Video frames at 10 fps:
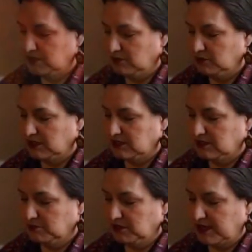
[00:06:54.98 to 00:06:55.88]
and we'll get to
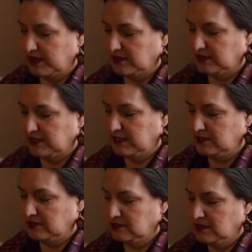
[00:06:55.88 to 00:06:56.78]
the black at the
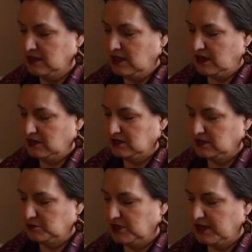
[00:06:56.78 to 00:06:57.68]
end. I use
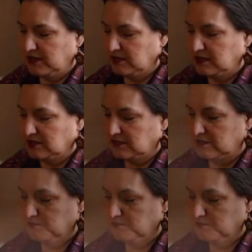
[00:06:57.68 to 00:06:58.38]
the black as